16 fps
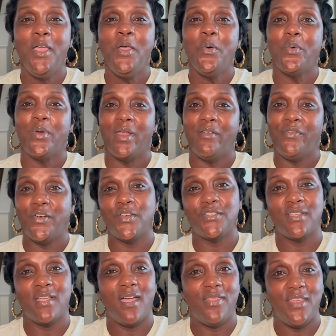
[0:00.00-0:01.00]
When I first
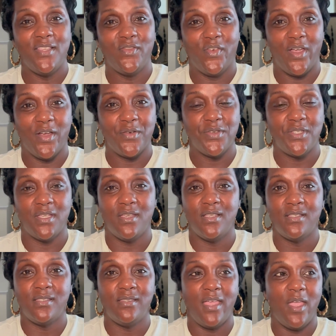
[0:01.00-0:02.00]
got these
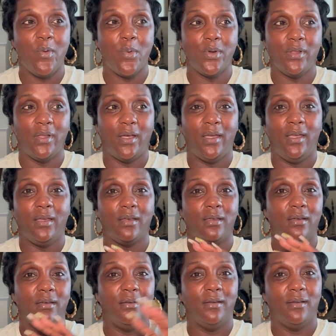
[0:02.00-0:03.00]
fragrances, they were like,
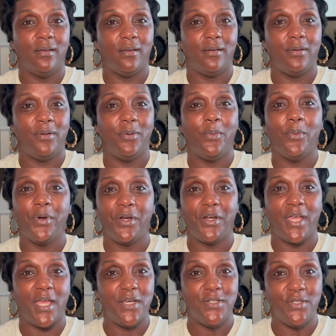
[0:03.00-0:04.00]
ugh, what did
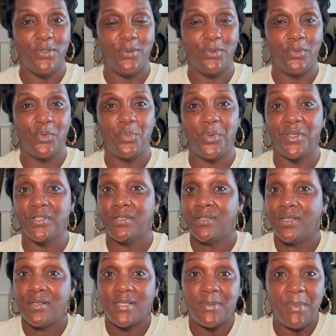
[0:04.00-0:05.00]
I do? Because I
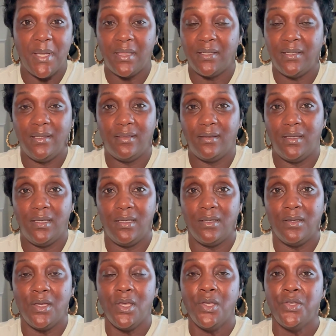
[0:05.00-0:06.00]
didn't smell anything.
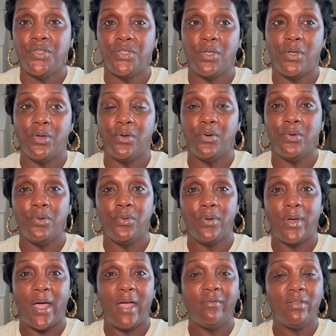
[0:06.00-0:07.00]
So
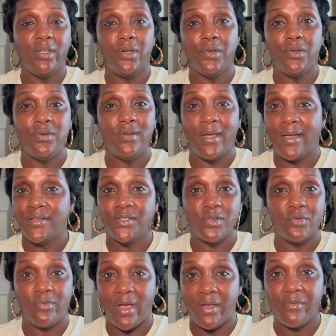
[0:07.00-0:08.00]
I've learned not to
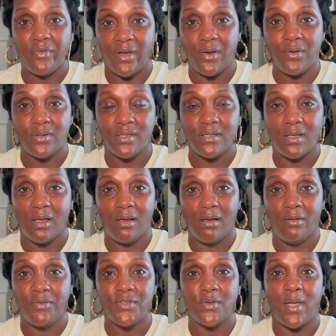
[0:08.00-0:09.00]
write fragrances
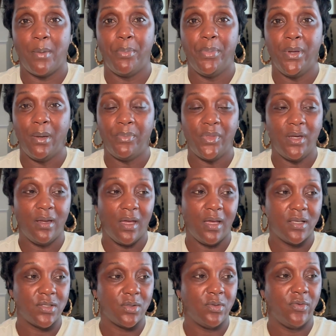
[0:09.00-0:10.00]
off. So I pumped the
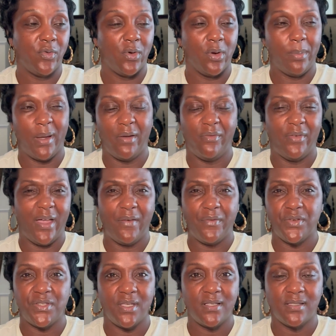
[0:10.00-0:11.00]
nozzle for about 5 or
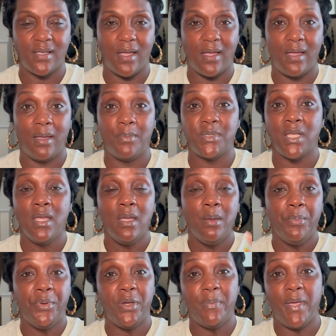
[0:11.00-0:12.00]
6 times,
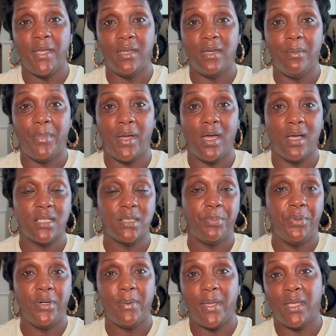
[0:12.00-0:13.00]
put it back in the box,
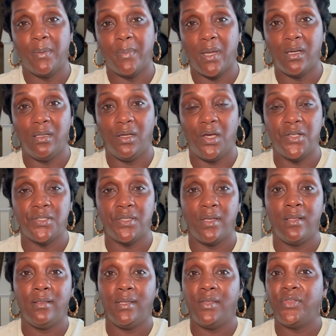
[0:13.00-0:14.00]
put it back in my closet,
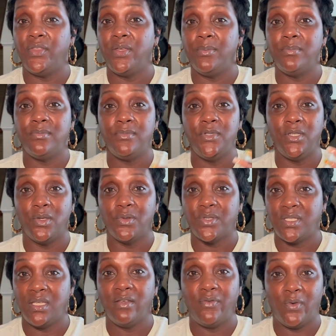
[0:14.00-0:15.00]
and let them,
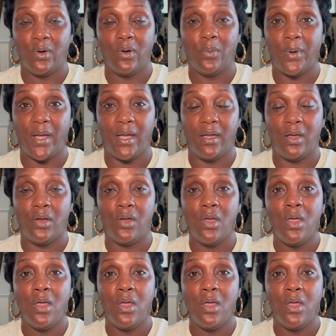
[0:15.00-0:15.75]
sit for a while.